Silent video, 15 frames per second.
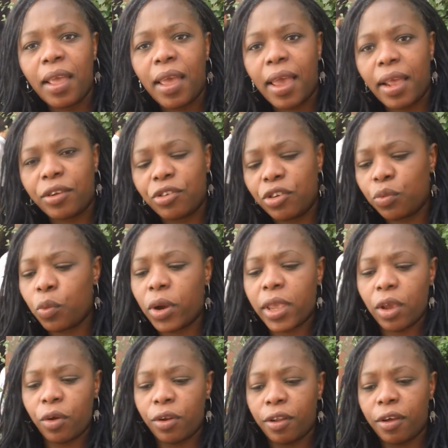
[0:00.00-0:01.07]
and she's
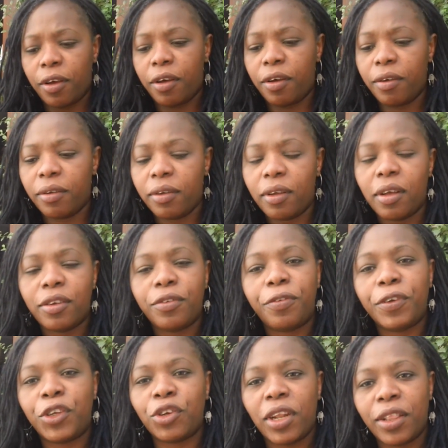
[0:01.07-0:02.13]
working on a, a
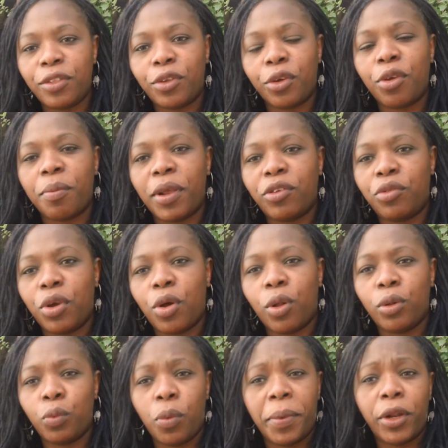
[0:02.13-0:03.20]
feature length documentary
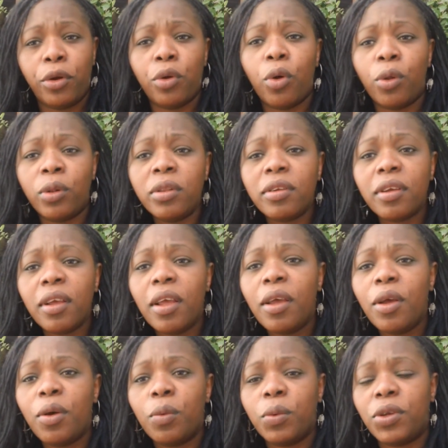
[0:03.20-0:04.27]
called Woman on Hold,
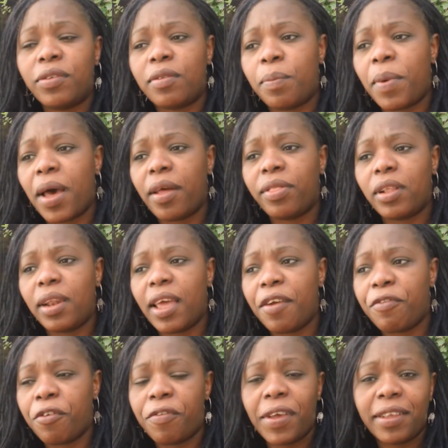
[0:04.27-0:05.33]
which is about the
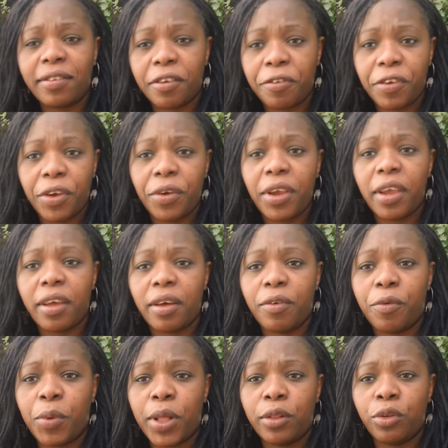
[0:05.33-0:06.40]
life of Esther Phiri,
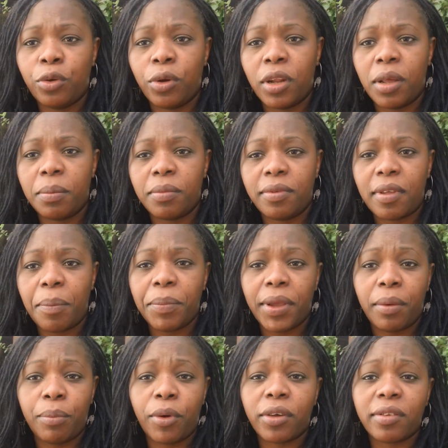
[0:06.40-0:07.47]
a well known um,
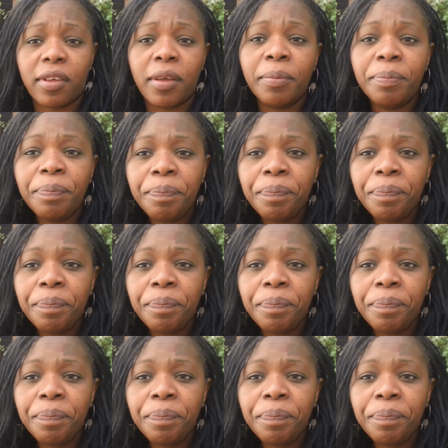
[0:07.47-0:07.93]
Zambian boxer.